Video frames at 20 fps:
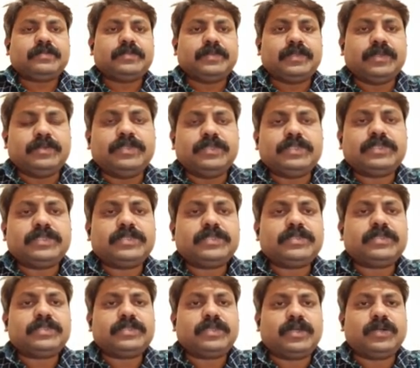Now this
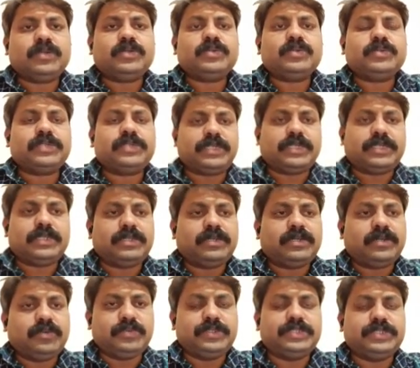is how we
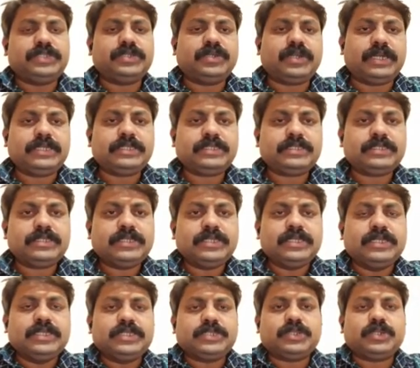can visualize.
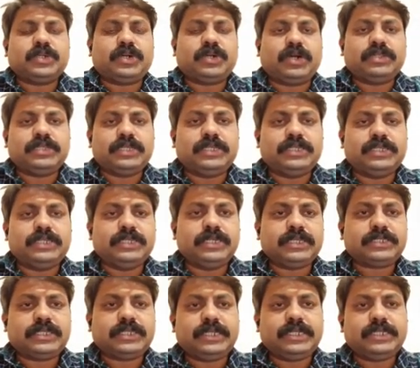So on the
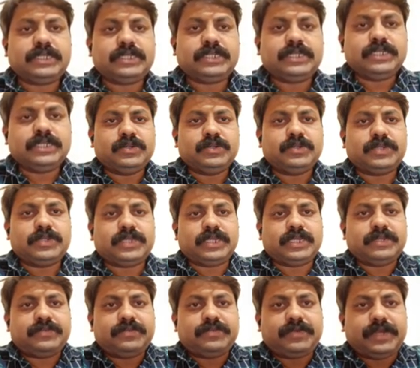inner side we
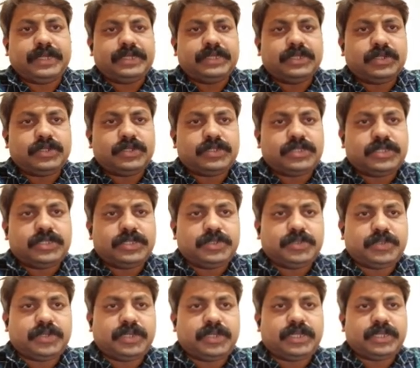can find out the
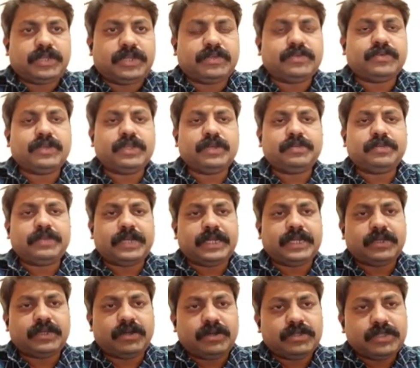nuclear envelope,
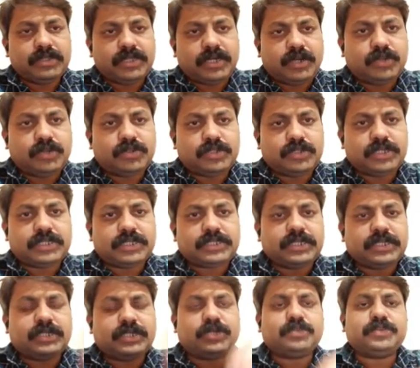and on the outer
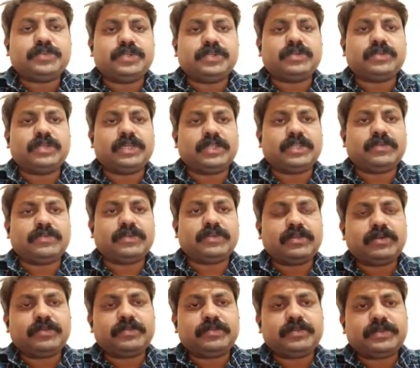side of nuclear
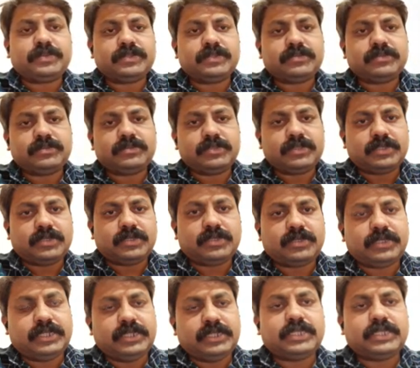envelope the
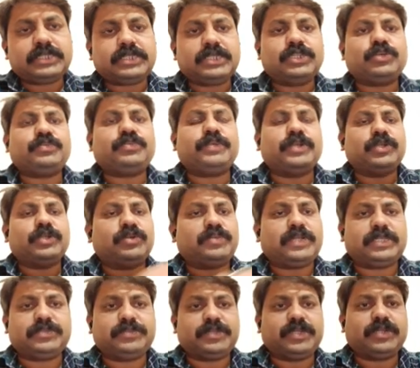inner side of
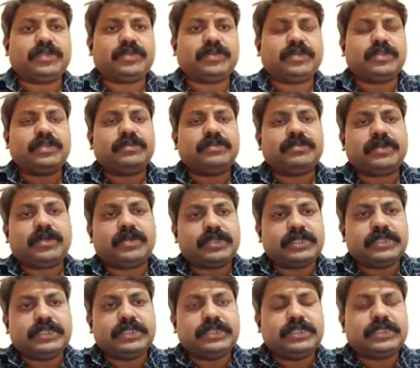endoplasmic reticulum or
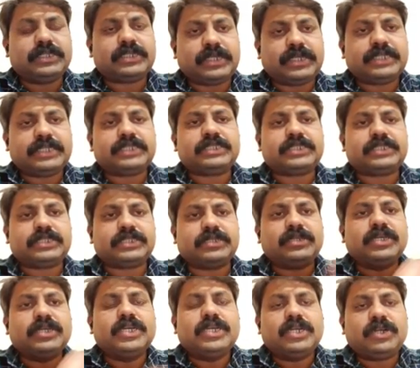inner
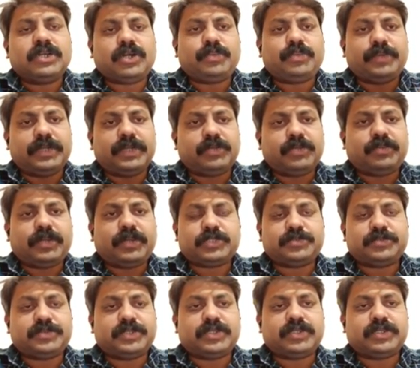connection of
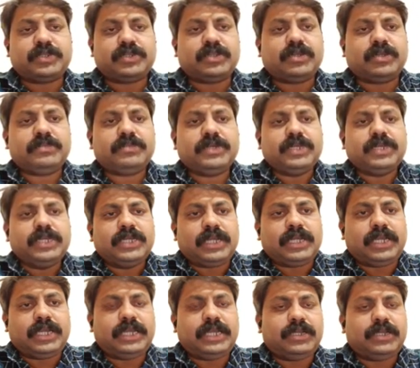endoplasmic reticulum,
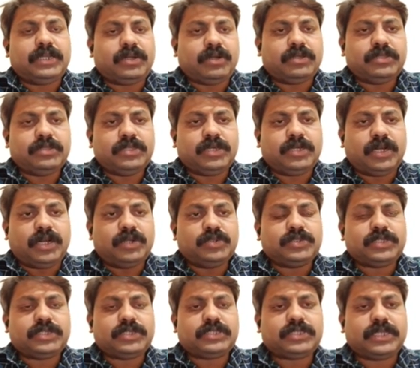and on the
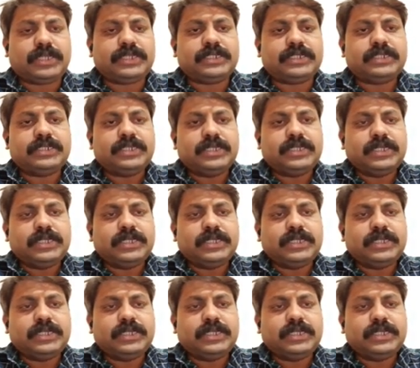outer side